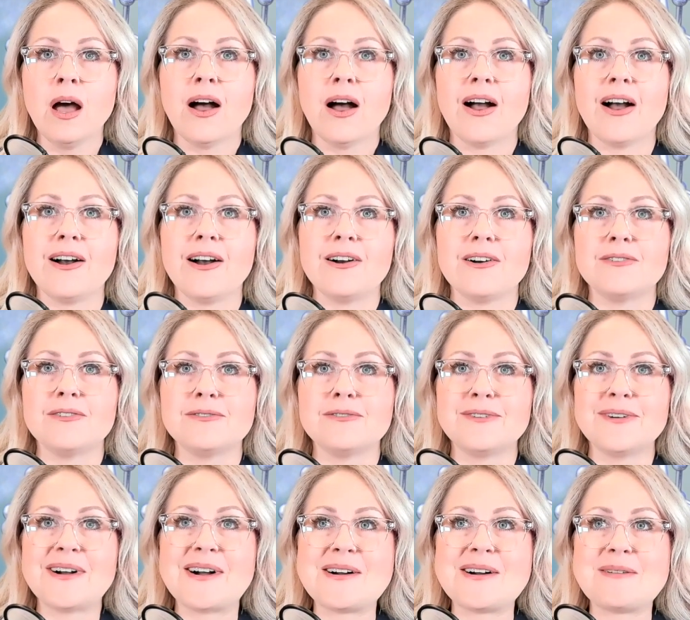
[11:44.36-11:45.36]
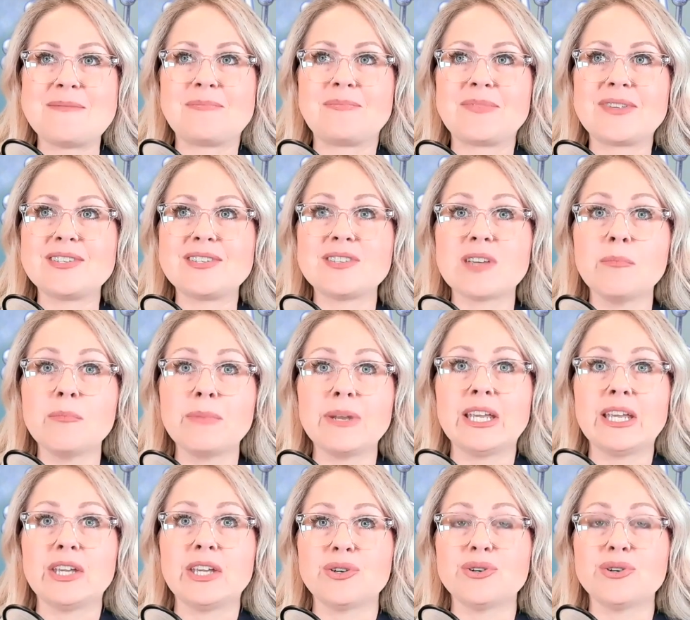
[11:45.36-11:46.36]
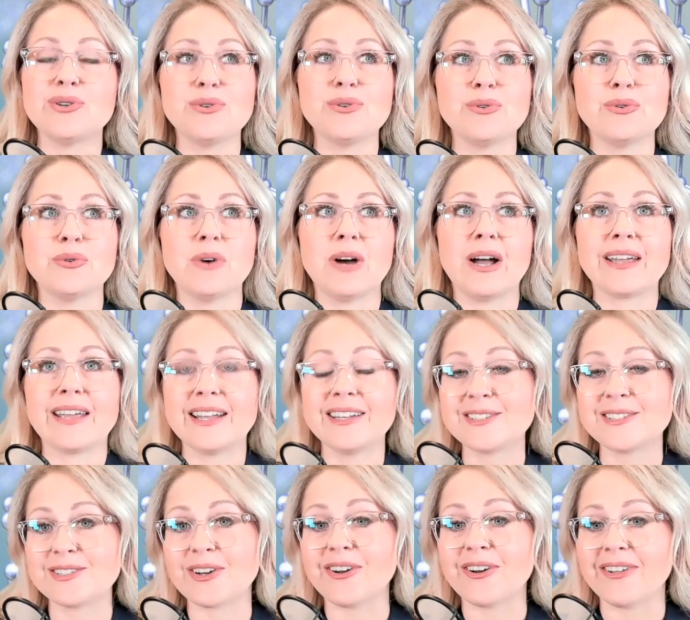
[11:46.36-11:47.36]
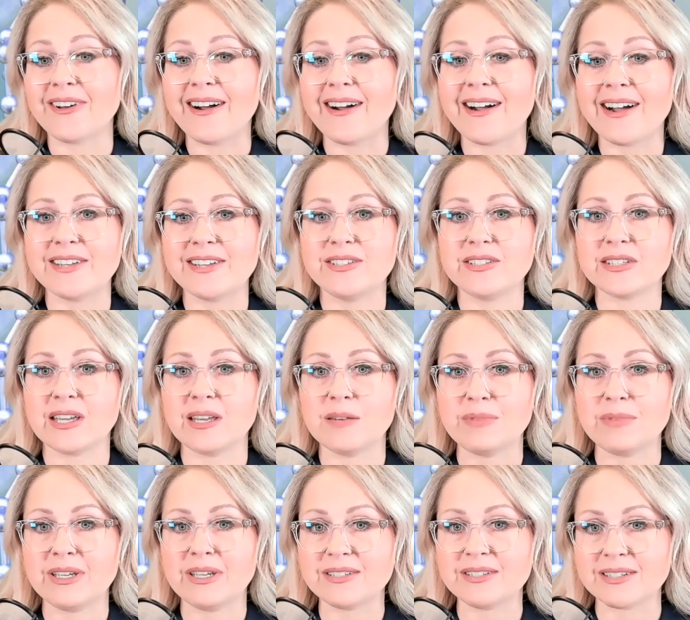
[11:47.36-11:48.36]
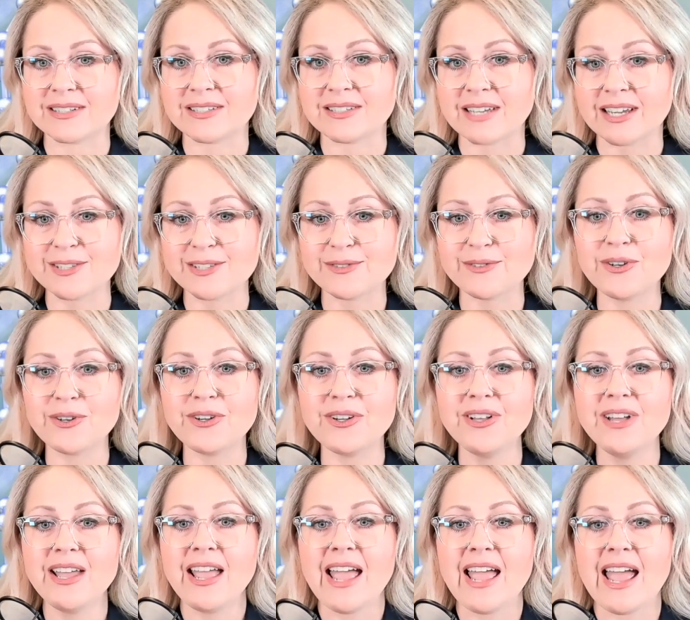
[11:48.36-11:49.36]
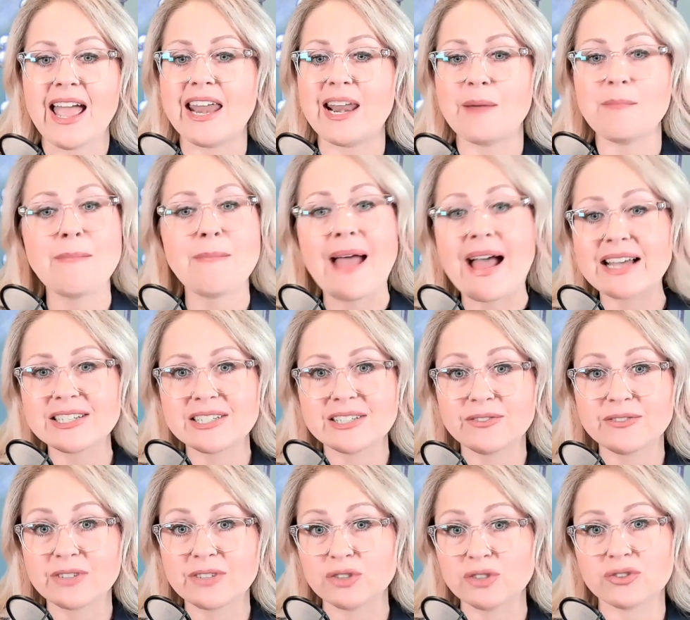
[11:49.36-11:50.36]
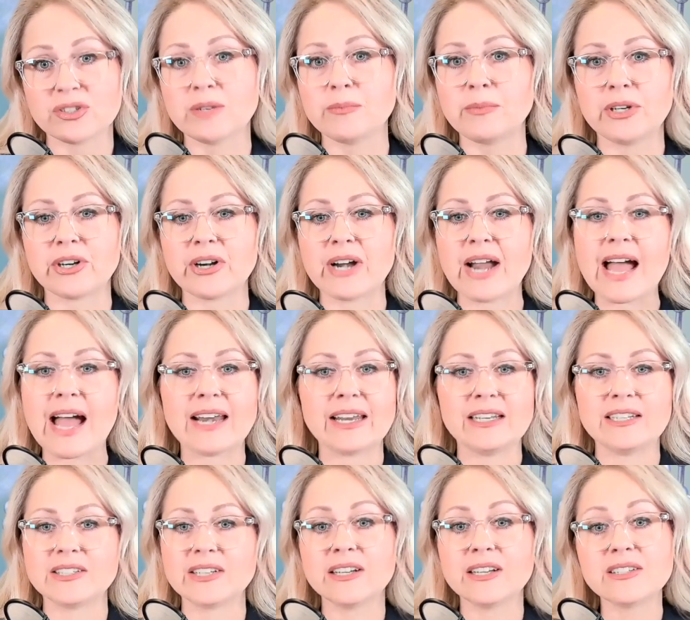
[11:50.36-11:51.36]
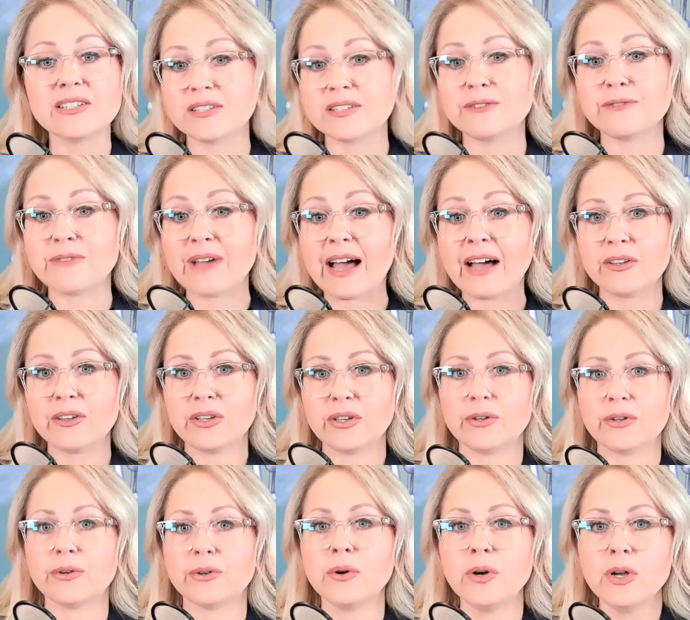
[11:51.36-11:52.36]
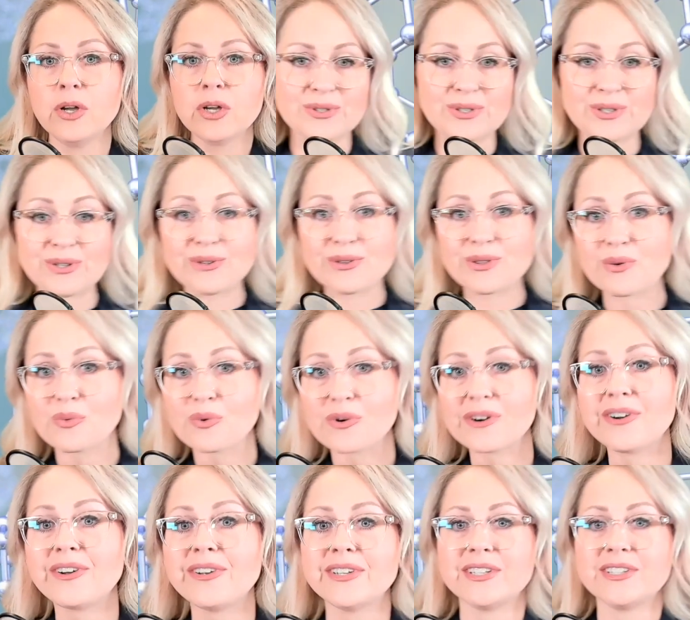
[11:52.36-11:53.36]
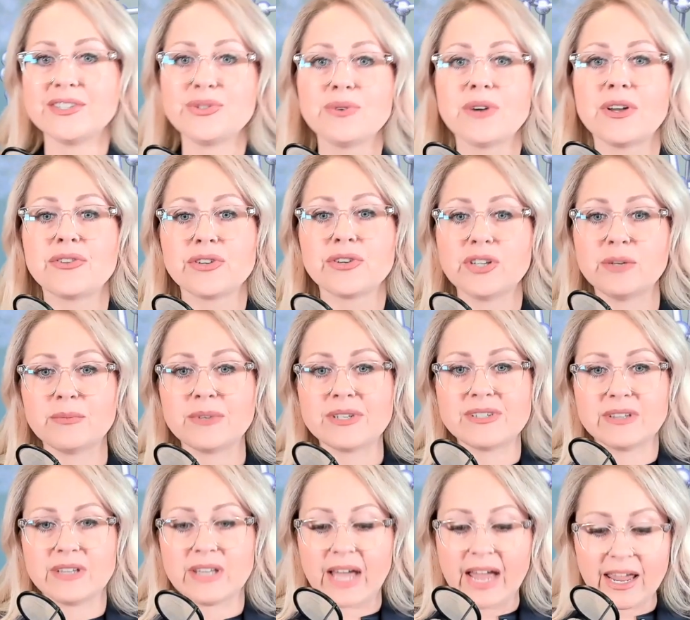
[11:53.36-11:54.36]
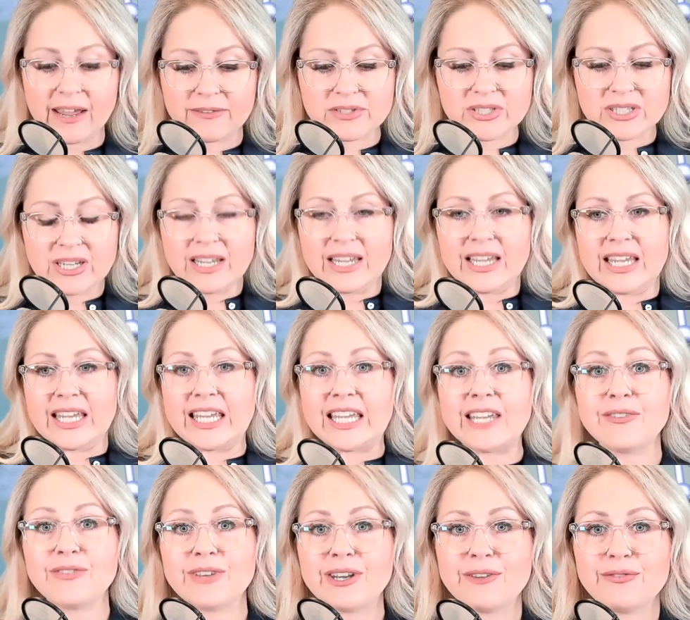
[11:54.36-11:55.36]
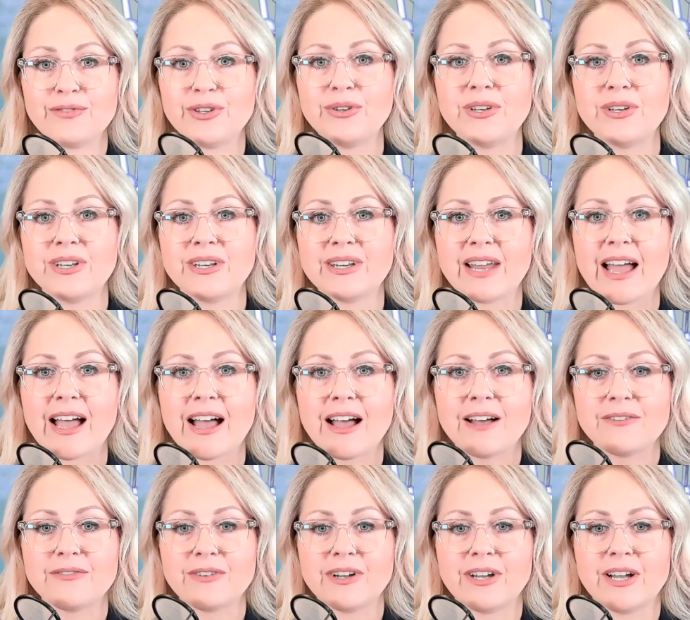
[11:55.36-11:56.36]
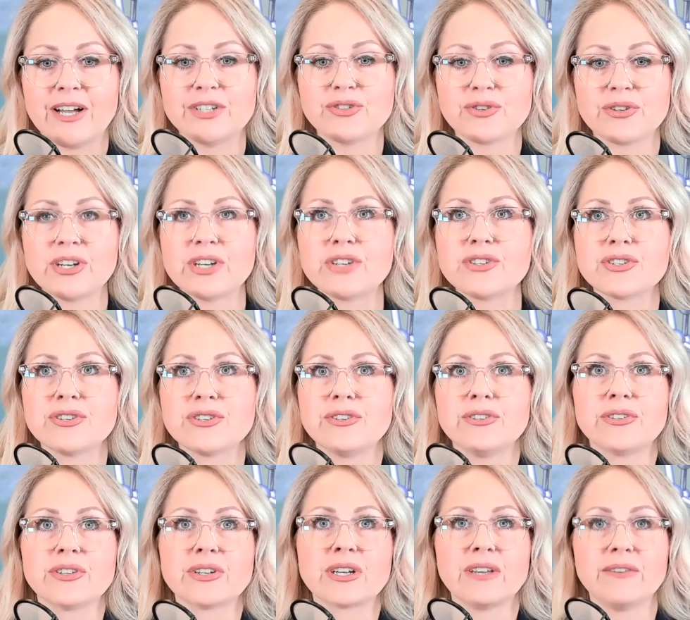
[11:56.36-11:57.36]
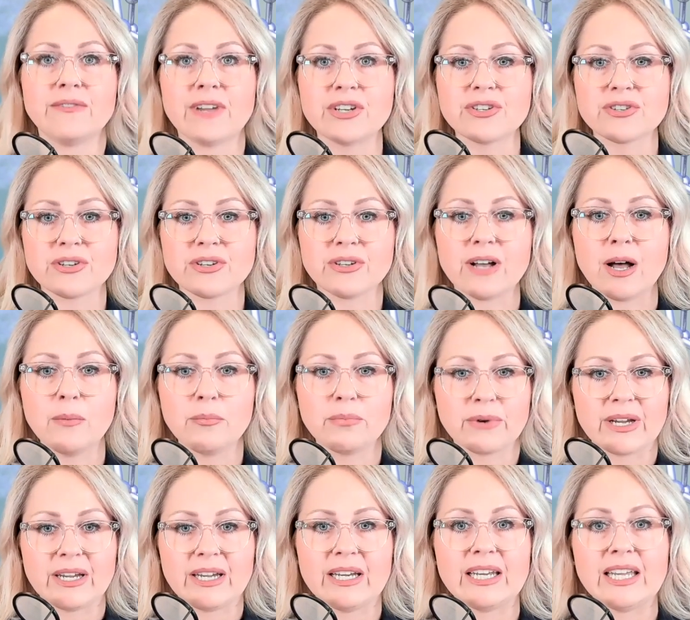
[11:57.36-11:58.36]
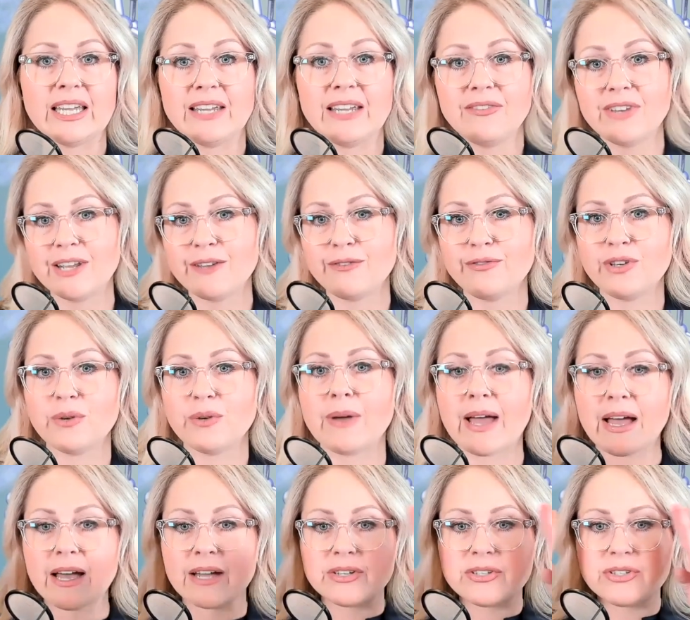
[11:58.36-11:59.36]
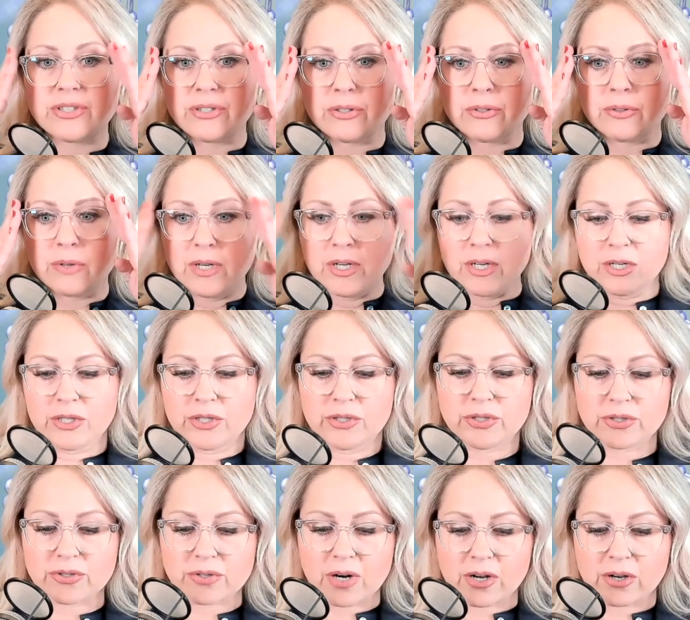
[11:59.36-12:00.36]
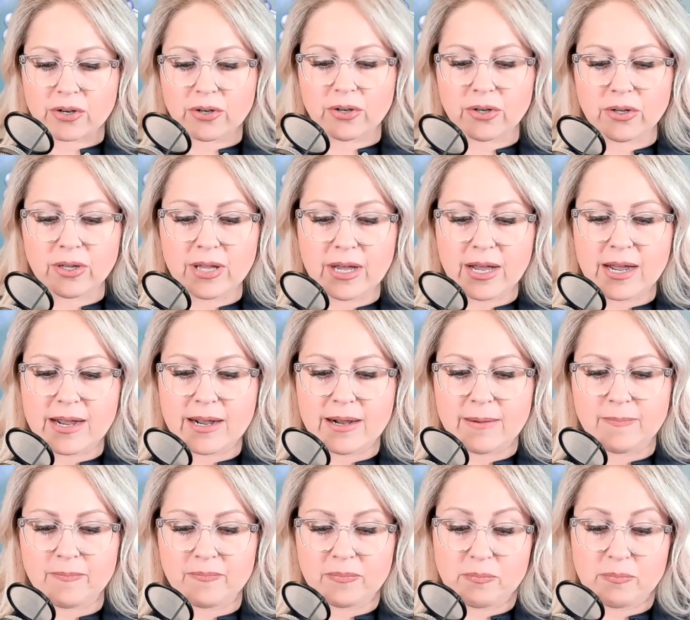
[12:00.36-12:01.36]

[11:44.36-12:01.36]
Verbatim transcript: of um, somebody who, against all odds, can be successful and a massive contributor, adding tons of value to the world and to other human lives, even if you didn't have a, a traditional or conventional upbringing, even if you had to struggle um,